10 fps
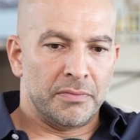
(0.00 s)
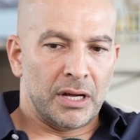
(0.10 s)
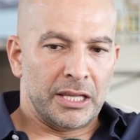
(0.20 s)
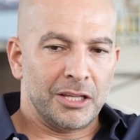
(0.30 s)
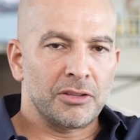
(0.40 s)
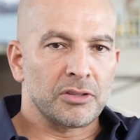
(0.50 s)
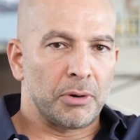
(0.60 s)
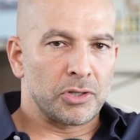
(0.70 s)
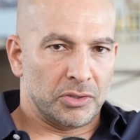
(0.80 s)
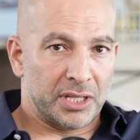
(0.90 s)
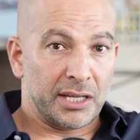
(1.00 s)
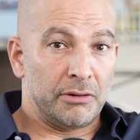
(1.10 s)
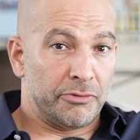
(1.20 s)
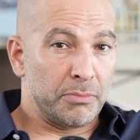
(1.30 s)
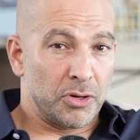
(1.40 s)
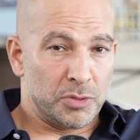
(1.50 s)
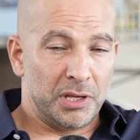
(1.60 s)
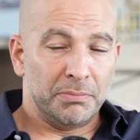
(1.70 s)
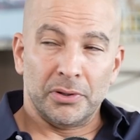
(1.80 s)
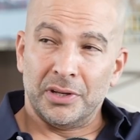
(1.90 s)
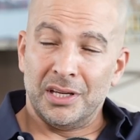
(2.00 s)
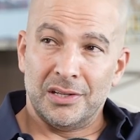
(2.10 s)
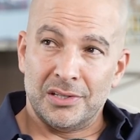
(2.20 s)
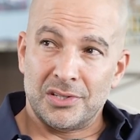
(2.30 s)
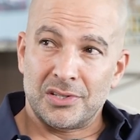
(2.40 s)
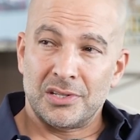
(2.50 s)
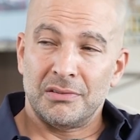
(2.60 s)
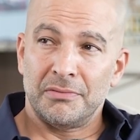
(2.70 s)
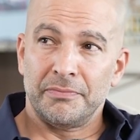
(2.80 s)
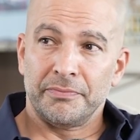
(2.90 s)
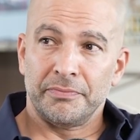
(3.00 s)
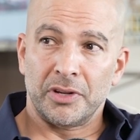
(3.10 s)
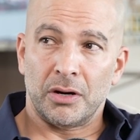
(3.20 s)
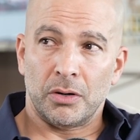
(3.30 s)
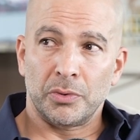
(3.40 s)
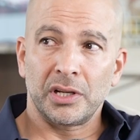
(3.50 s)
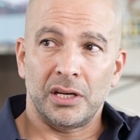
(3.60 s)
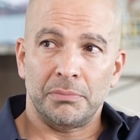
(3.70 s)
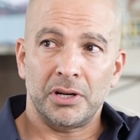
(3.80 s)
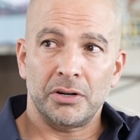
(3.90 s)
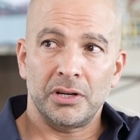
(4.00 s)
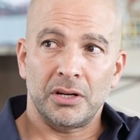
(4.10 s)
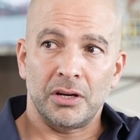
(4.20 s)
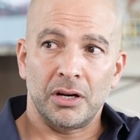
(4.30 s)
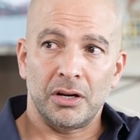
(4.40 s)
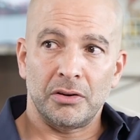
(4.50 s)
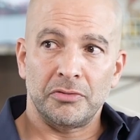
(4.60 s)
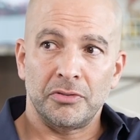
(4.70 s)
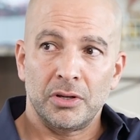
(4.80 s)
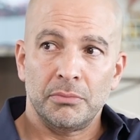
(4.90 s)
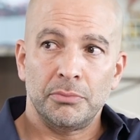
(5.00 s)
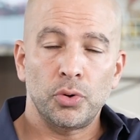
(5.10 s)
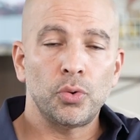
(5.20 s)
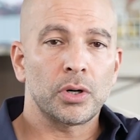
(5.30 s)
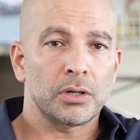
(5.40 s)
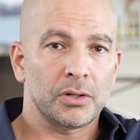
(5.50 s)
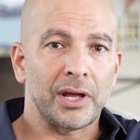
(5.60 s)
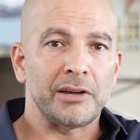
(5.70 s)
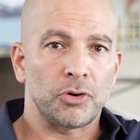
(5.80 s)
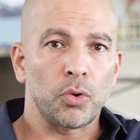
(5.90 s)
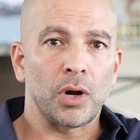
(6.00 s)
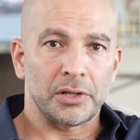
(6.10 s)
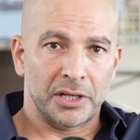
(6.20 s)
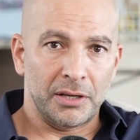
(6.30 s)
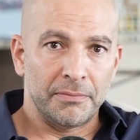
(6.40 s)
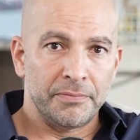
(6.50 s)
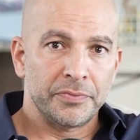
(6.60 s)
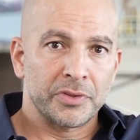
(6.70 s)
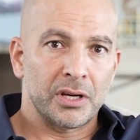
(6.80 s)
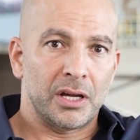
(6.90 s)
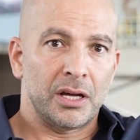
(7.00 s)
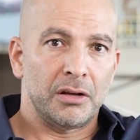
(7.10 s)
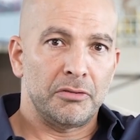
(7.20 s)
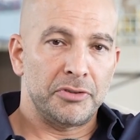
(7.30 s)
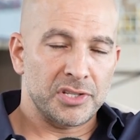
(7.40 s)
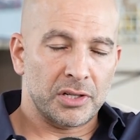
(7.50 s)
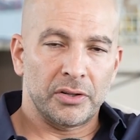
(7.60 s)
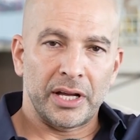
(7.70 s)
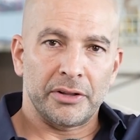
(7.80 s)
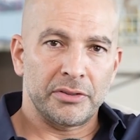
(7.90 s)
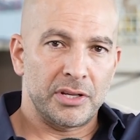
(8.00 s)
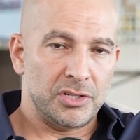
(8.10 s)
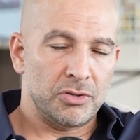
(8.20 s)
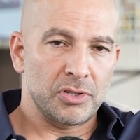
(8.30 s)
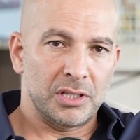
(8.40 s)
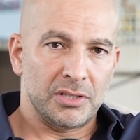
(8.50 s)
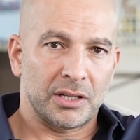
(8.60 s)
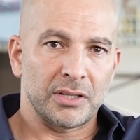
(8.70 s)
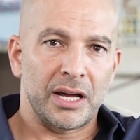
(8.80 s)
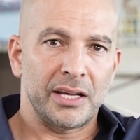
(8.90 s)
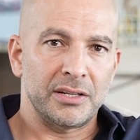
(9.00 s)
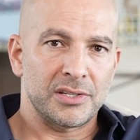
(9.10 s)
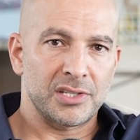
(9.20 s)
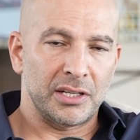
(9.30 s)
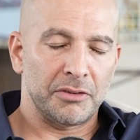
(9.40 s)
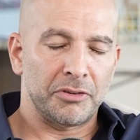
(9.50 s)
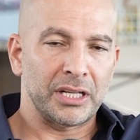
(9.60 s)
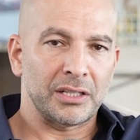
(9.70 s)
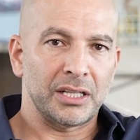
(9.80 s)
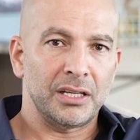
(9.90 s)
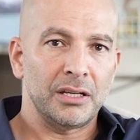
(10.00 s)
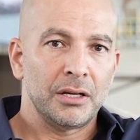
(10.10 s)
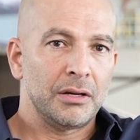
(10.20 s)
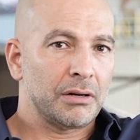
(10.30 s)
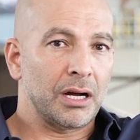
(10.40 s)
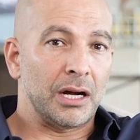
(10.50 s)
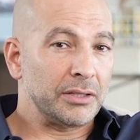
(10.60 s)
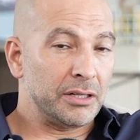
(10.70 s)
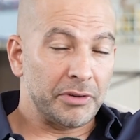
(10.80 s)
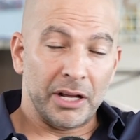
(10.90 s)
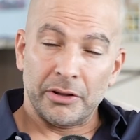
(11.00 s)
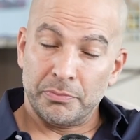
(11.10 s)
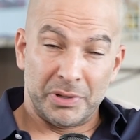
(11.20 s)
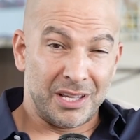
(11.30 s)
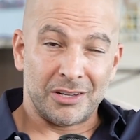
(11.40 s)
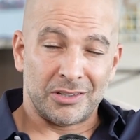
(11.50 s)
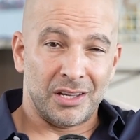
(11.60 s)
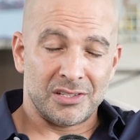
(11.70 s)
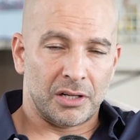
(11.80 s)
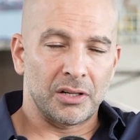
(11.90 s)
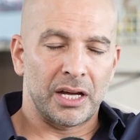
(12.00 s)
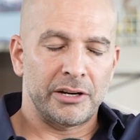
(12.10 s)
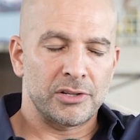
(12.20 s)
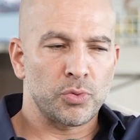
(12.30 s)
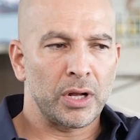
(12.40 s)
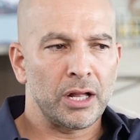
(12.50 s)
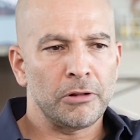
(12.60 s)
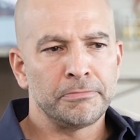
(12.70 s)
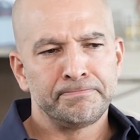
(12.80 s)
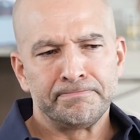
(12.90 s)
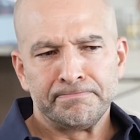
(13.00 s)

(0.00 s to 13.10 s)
I think that the marginal decade for most people is really a period of poor life quality. Physical health has usually declined significantly. Cognitive health potentially has declined as well.